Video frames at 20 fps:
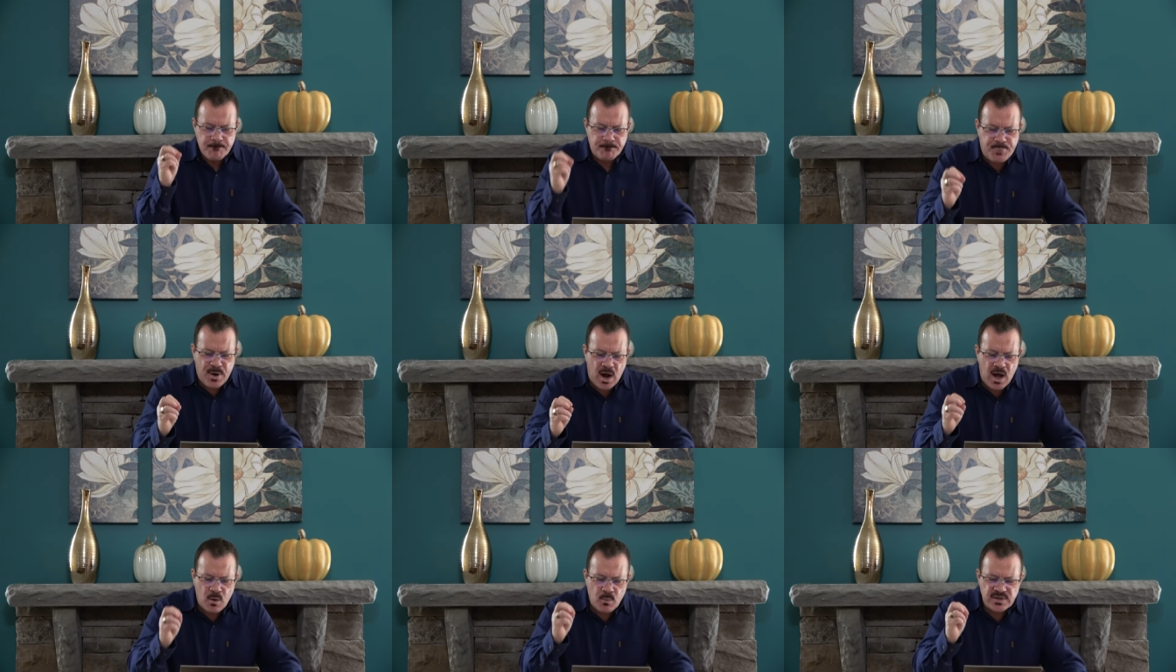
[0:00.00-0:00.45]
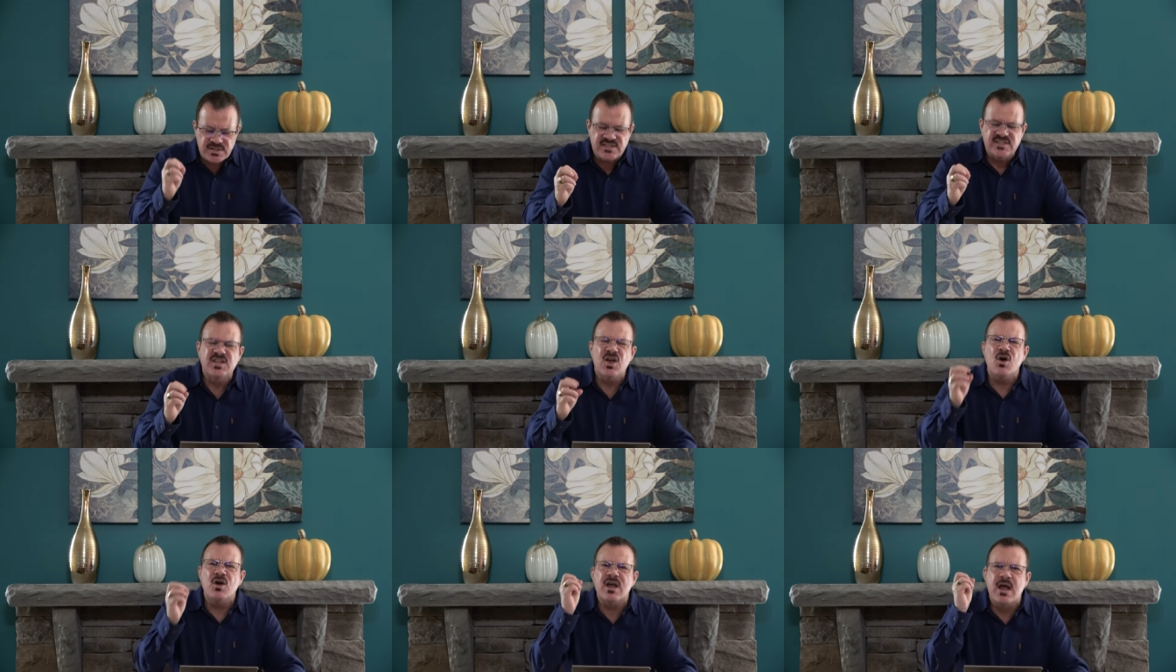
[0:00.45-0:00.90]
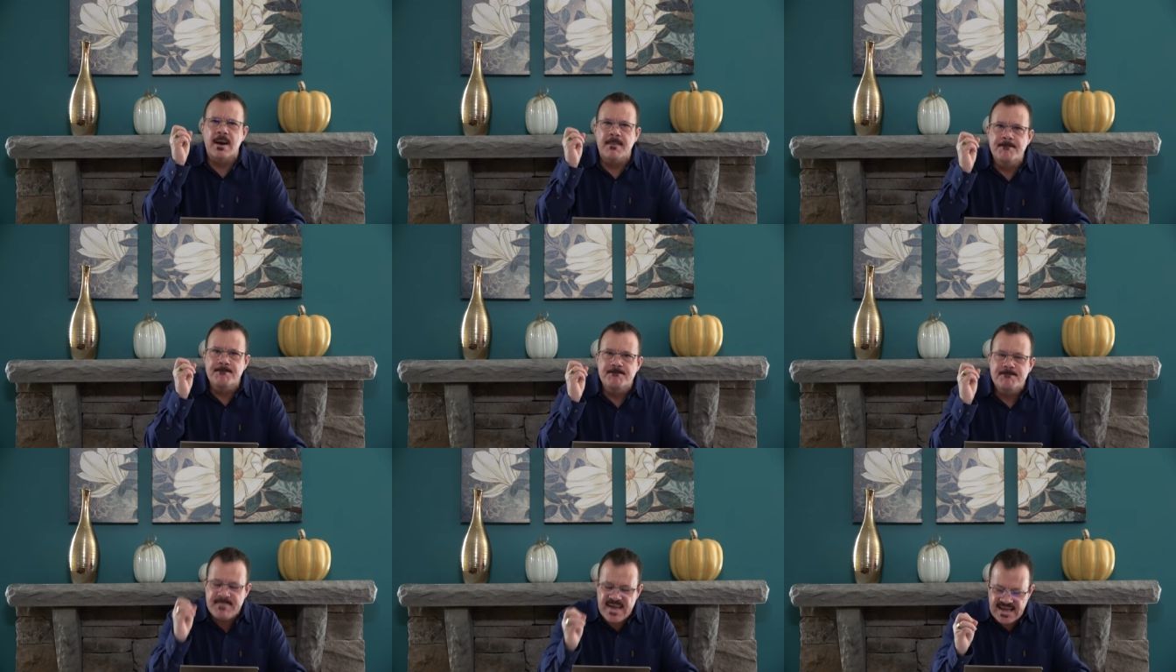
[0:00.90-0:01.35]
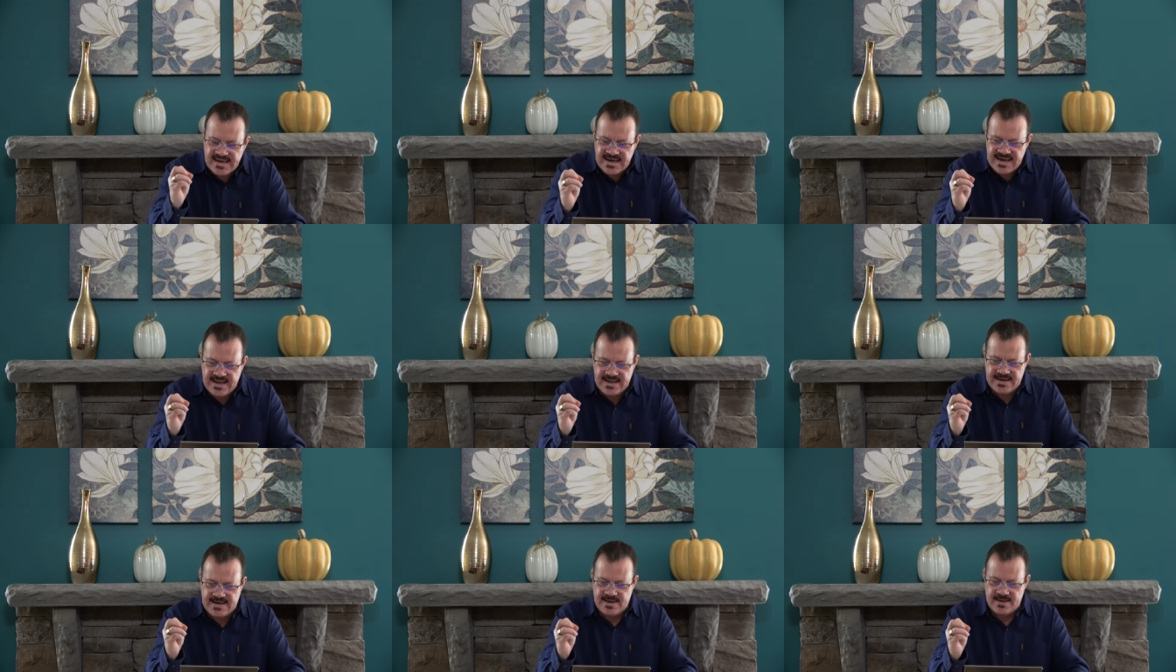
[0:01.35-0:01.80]
Paul was so
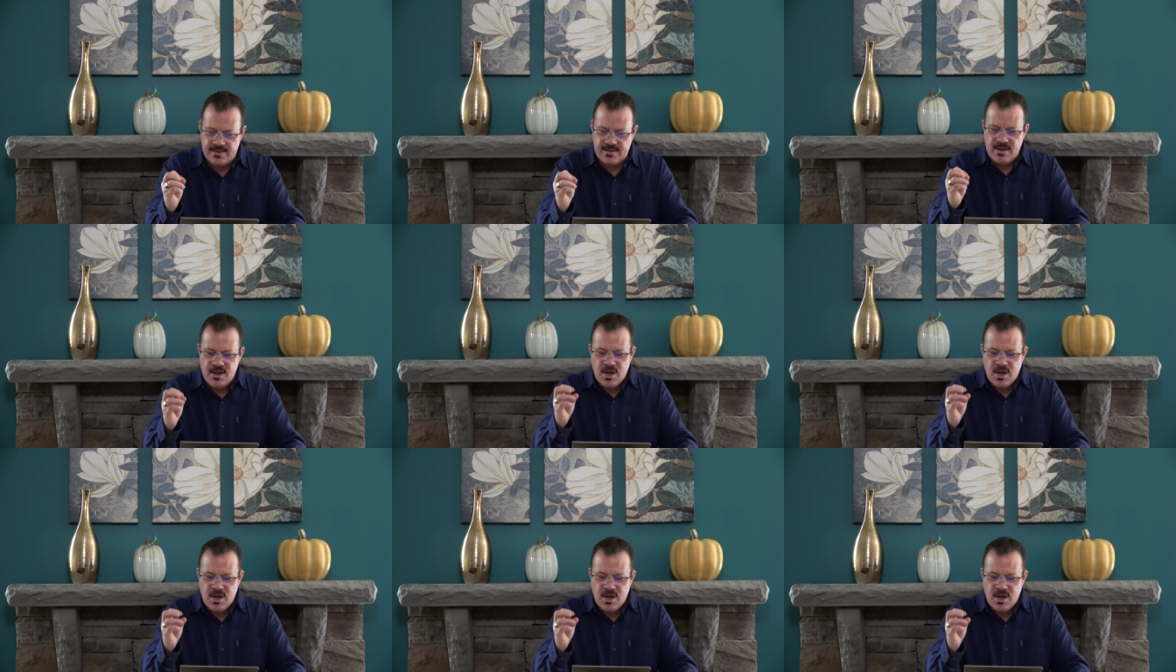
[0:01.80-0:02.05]
committed